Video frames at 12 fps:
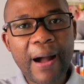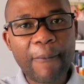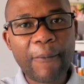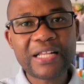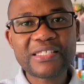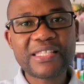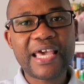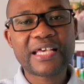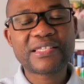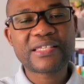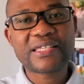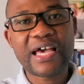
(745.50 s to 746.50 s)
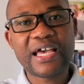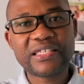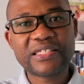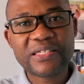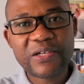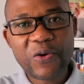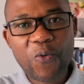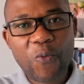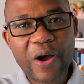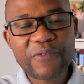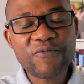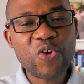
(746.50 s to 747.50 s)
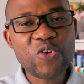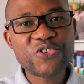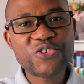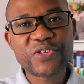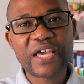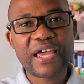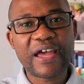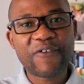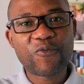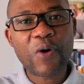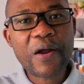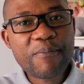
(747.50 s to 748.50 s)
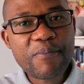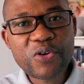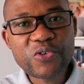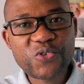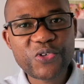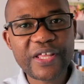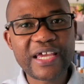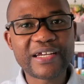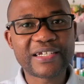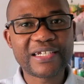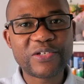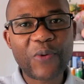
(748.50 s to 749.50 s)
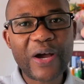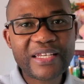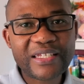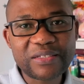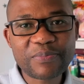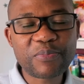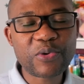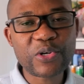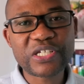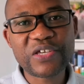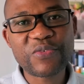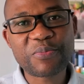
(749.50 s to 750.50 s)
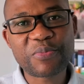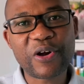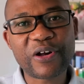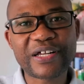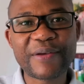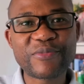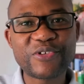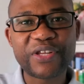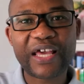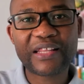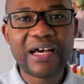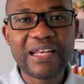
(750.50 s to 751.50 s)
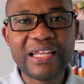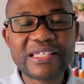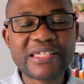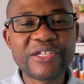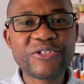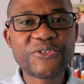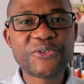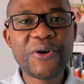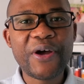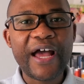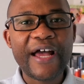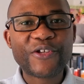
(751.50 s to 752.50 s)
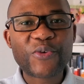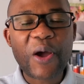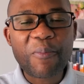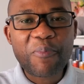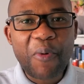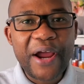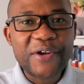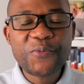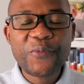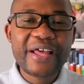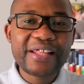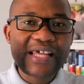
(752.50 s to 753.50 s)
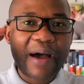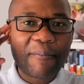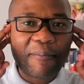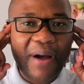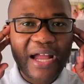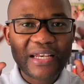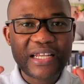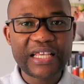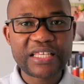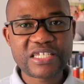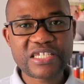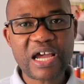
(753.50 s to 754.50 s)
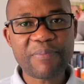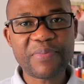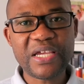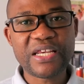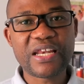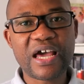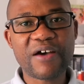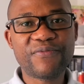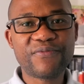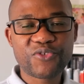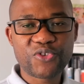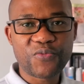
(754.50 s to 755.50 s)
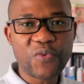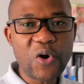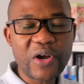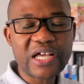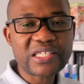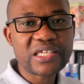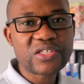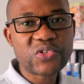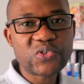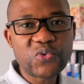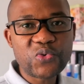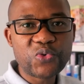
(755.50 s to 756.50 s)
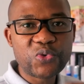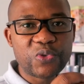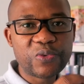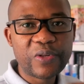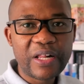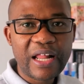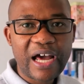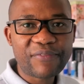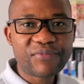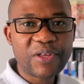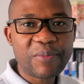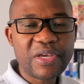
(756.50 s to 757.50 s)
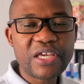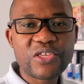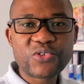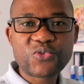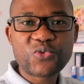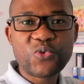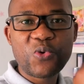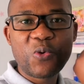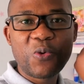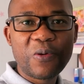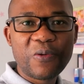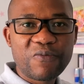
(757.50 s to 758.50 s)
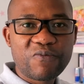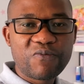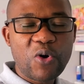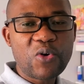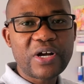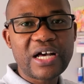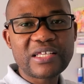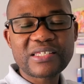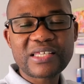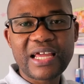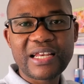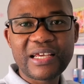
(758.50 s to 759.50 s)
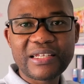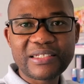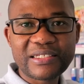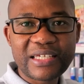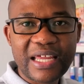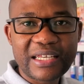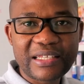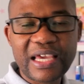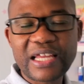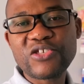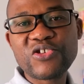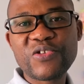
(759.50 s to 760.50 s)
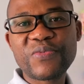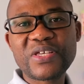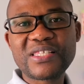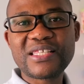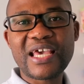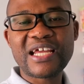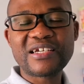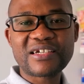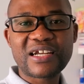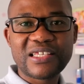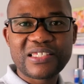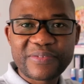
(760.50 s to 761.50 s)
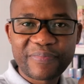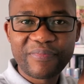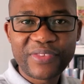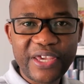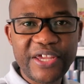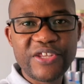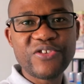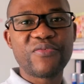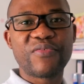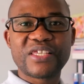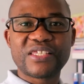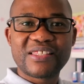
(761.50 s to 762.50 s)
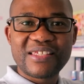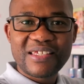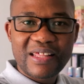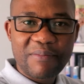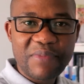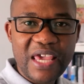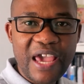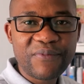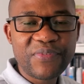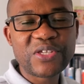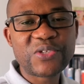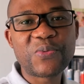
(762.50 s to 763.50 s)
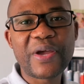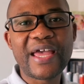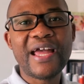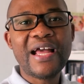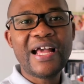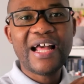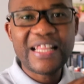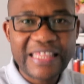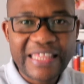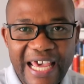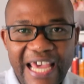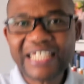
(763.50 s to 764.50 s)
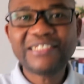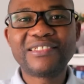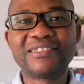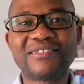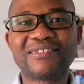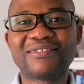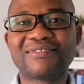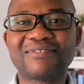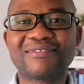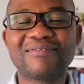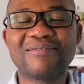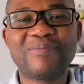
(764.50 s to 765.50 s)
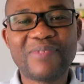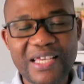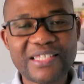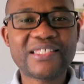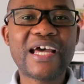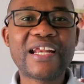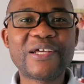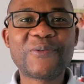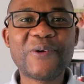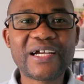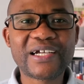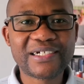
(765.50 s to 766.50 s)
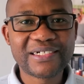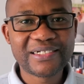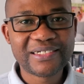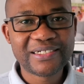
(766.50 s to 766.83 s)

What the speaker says: What's the exercise? What phone should they have? What books should they read? What TV programs should they listen to a point where their mind is sharp enough to focus in school, after being in school, focus and get university entrance. In university, they behave this way, and then they start at work.